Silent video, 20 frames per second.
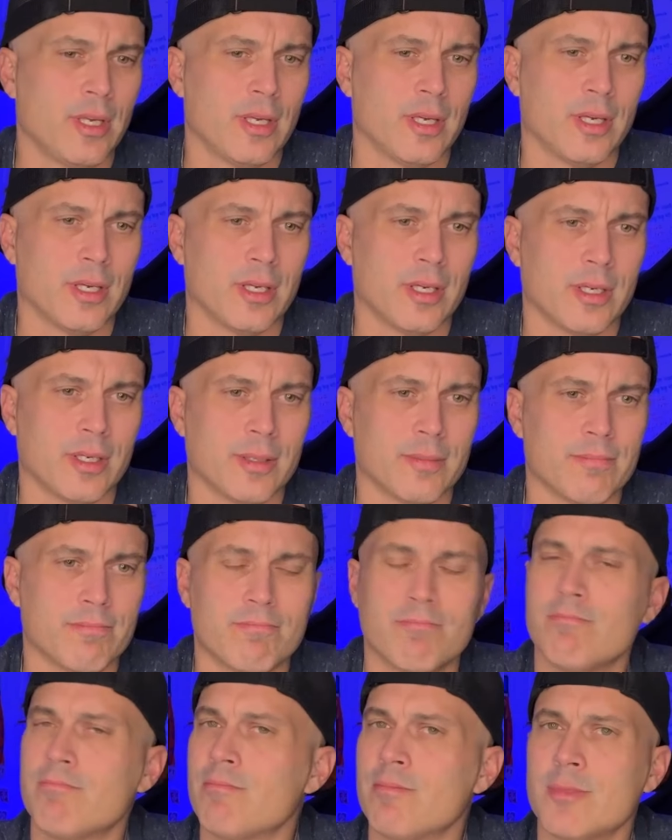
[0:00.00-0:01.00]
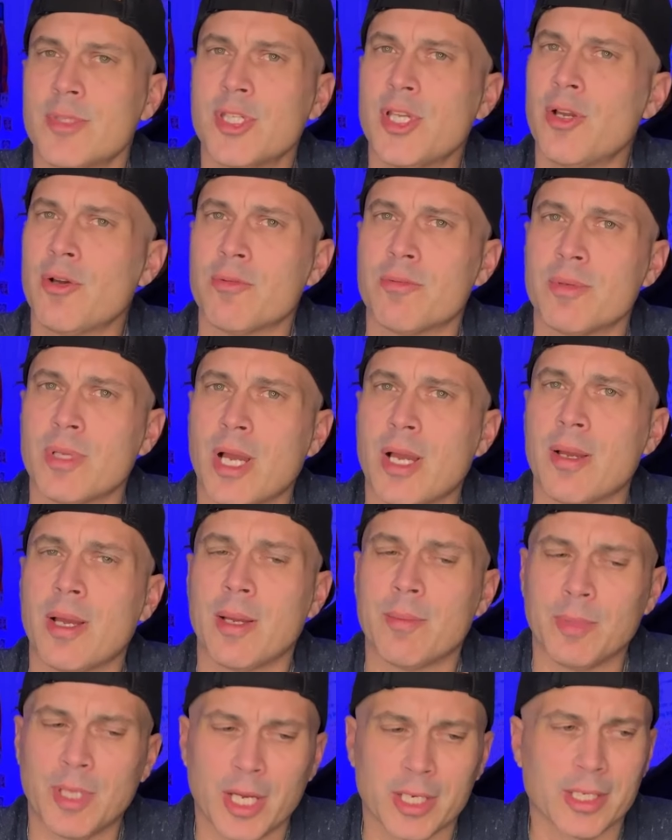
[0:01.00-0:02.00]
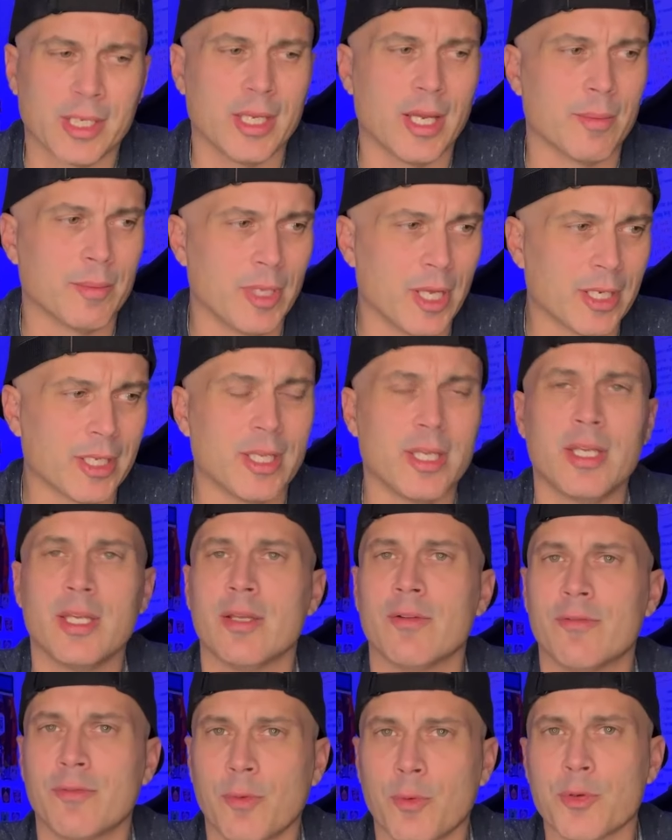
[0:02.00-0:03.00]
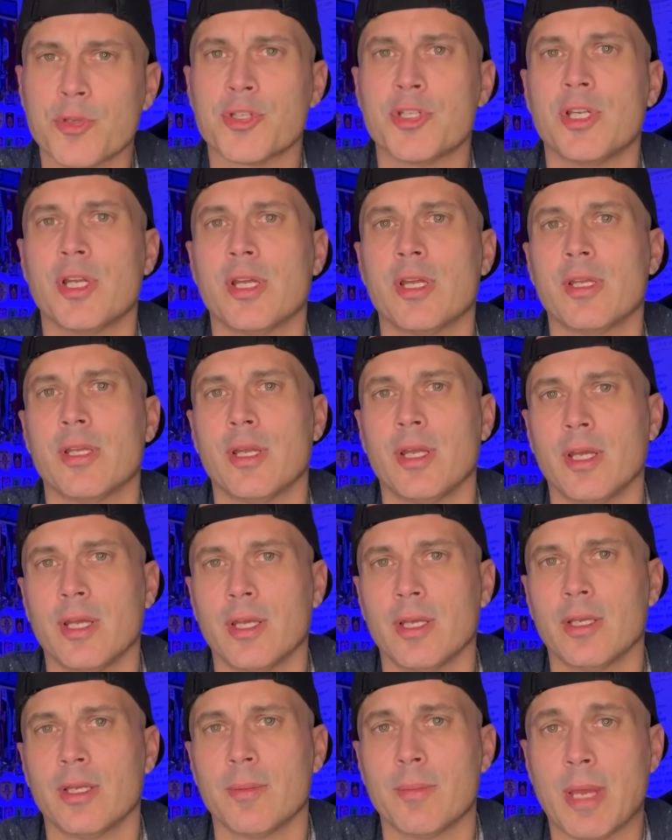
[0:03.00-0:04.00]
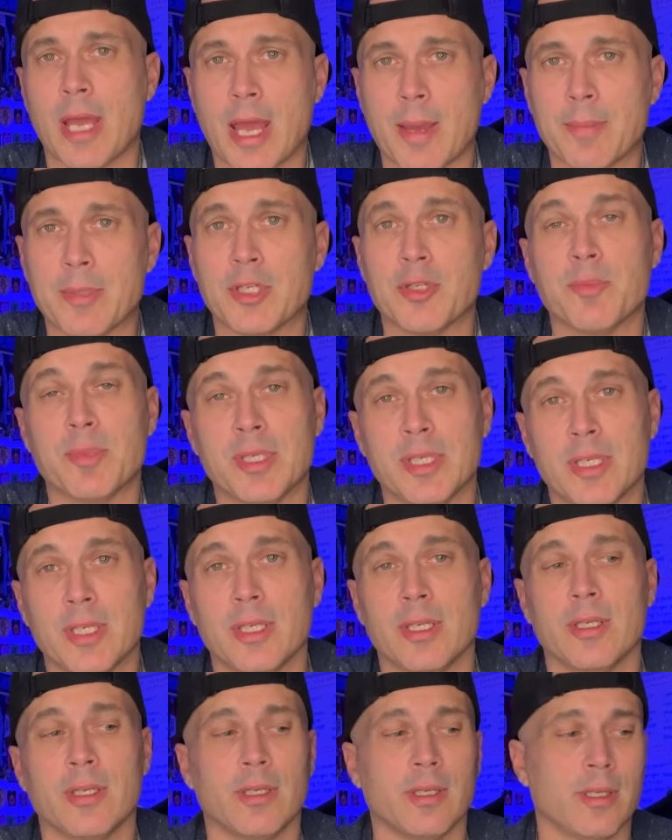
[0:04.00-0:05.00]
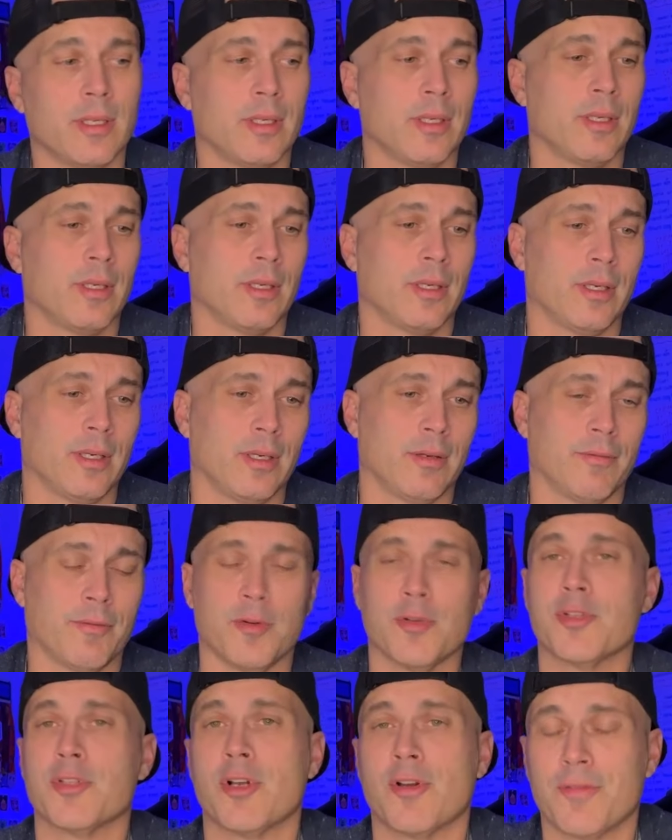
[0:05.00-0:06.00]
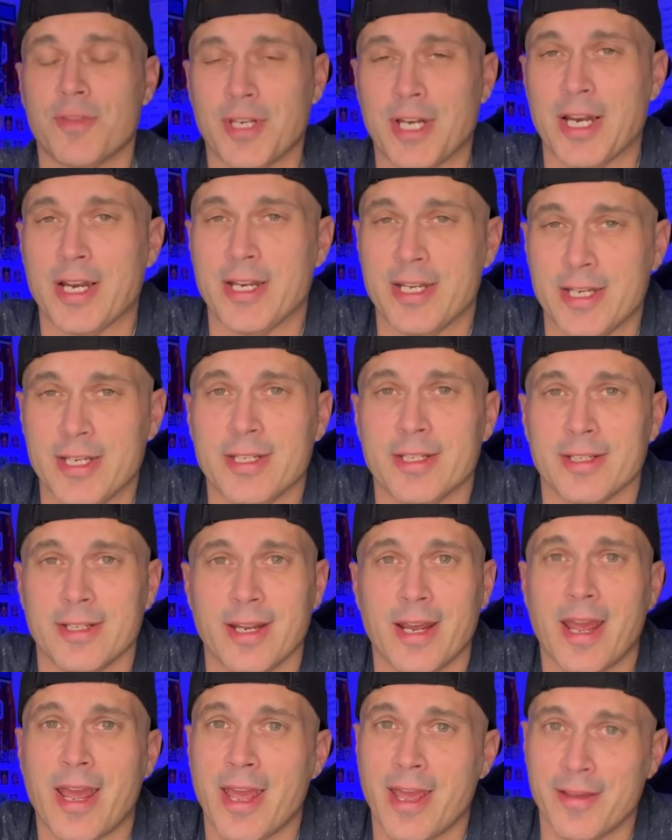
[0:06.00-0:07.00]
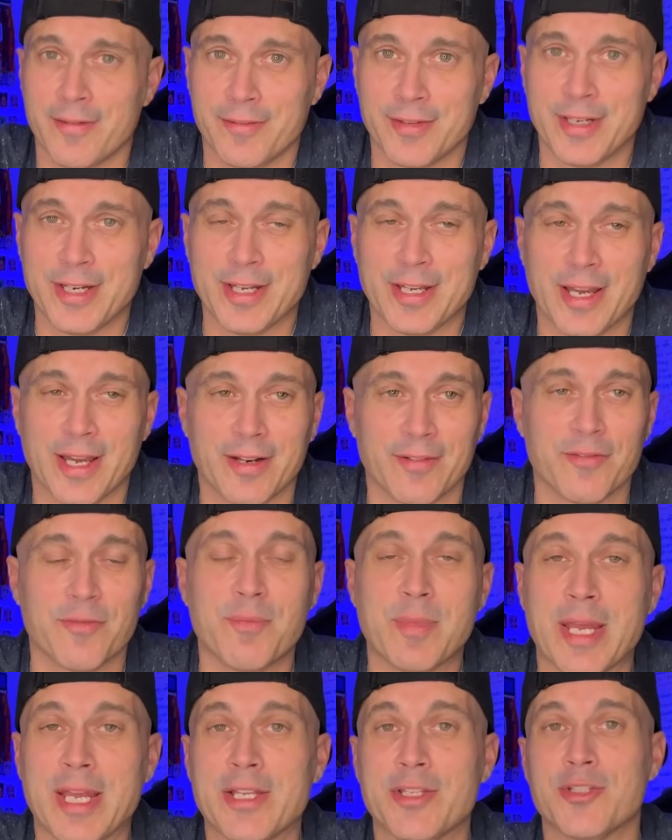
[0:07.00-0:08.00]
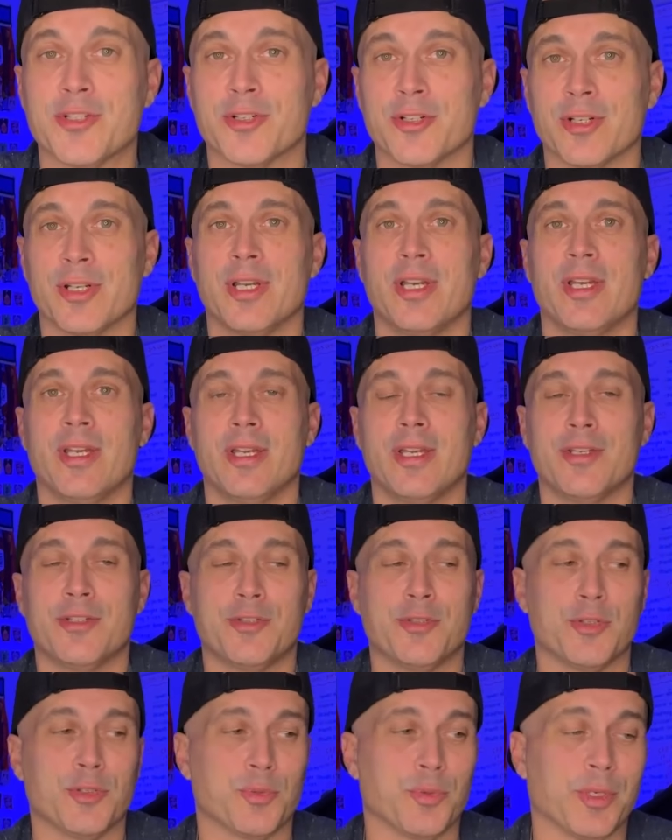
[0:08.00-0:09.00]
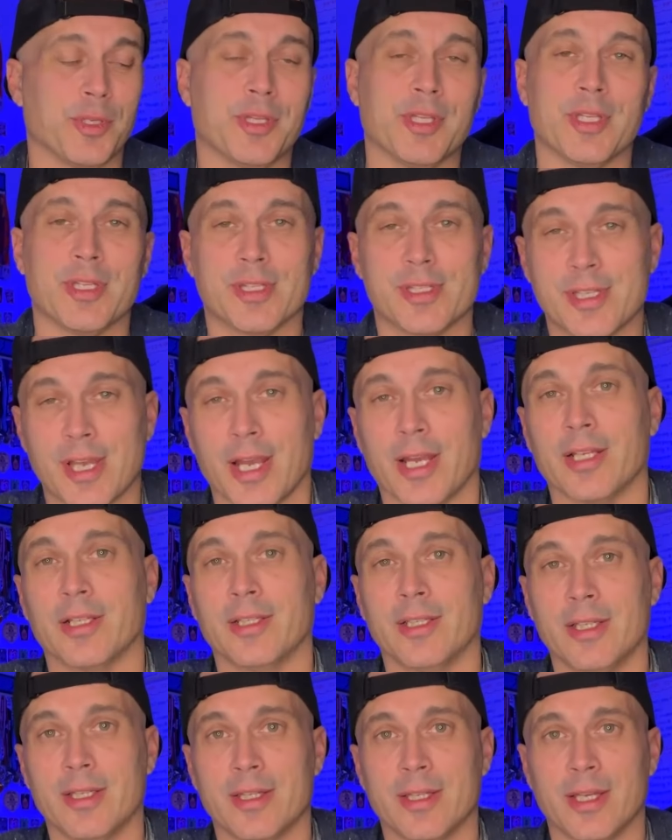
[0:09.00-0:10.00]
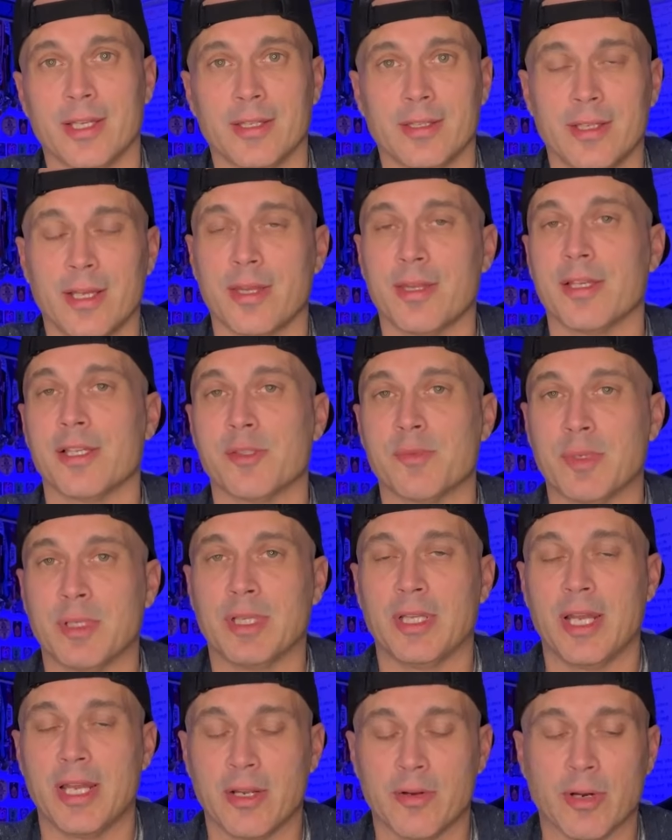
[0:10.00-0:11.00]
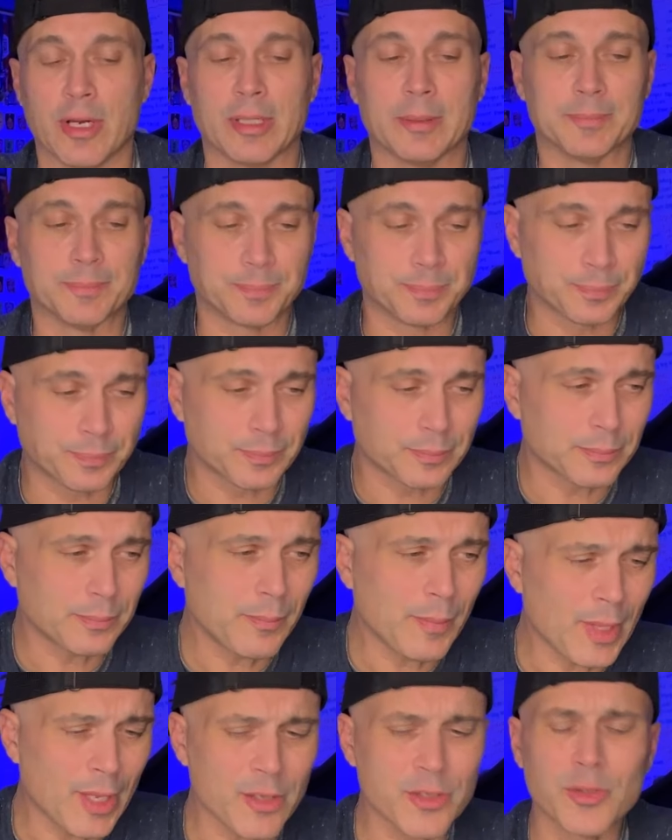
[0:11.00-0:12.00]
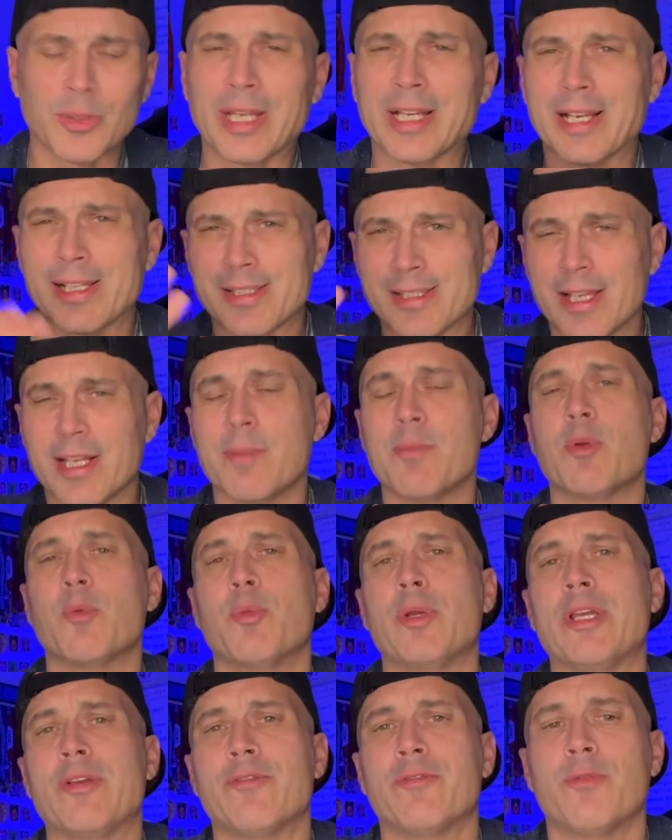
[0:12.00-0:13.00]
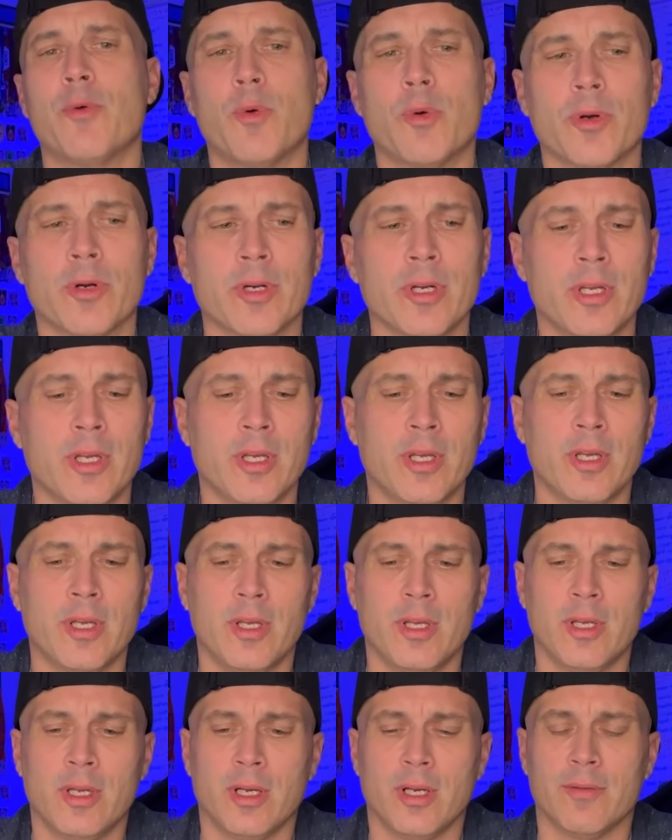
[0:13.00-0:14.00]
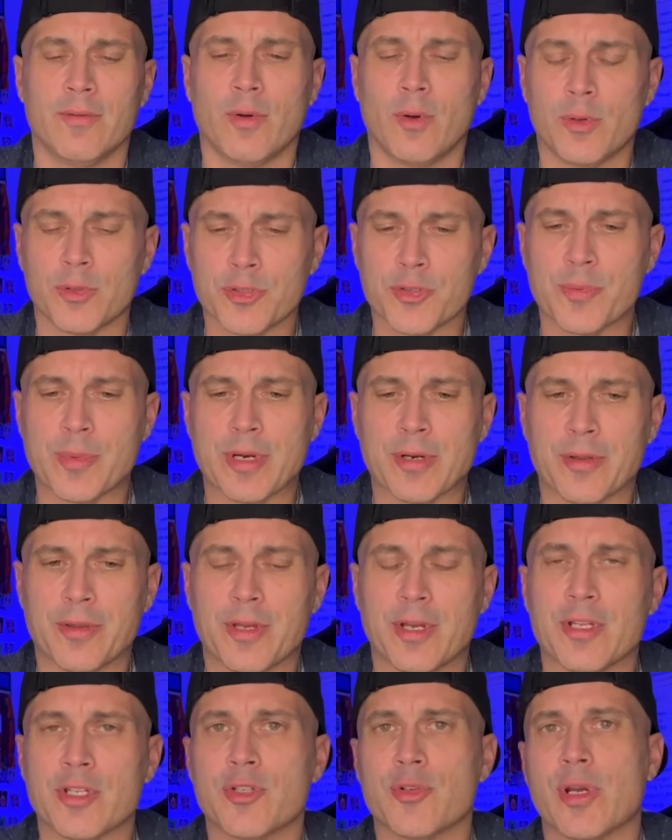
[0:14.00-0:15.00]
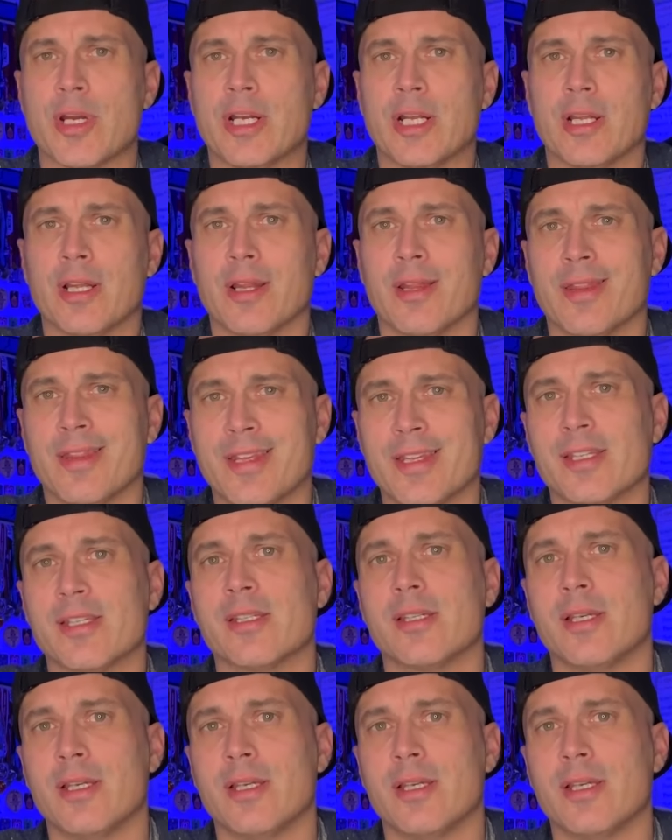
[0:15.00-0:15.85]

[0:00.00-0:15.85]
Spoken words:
So I'm lucky. I'm lucky and fortunate, and I'm happy to be, first off, that I didn't have any kind of major issues with it, and secondly, that nothing's been lingering. So like I said, I'm in week 4 of ultramarathon training this